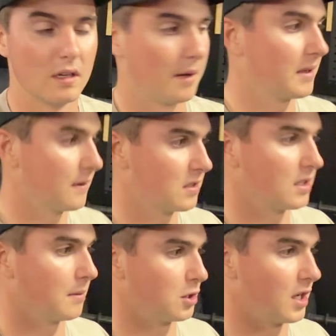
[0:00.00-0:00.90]
I'm gonna have to
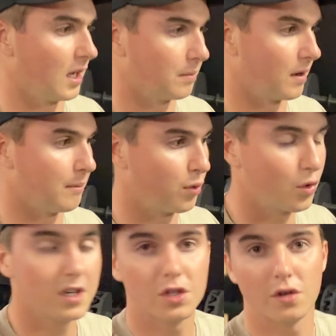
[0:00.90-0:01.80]
double check, but I'm
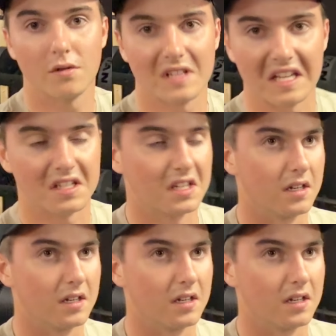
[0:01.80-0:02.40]
pretty sure it was 18.